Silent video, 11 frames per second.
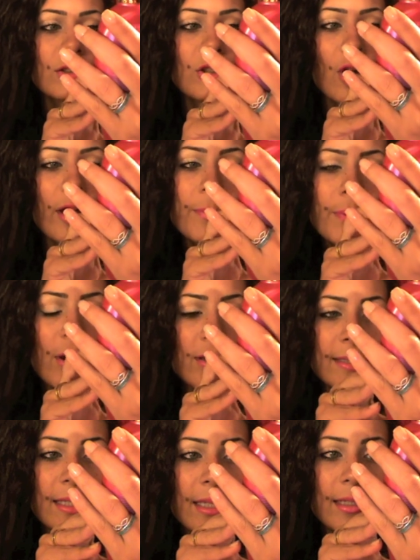dark
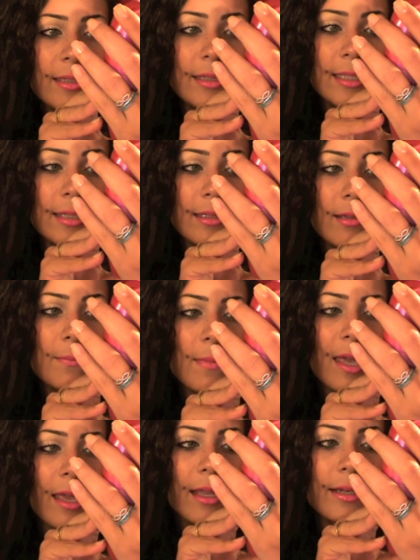bronzing system
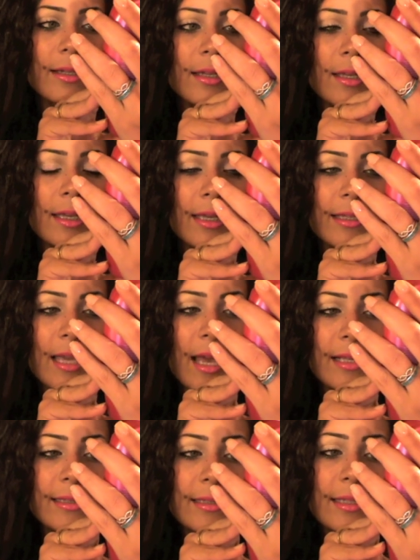and it
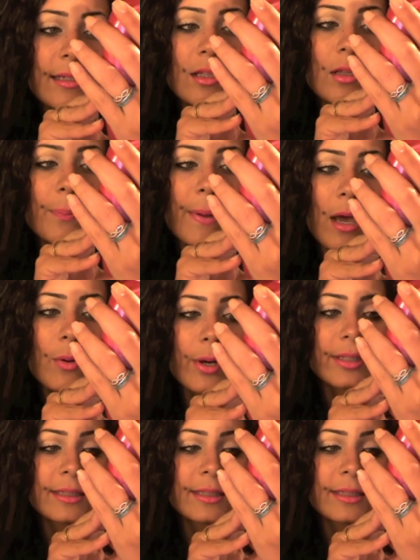has Tingle Power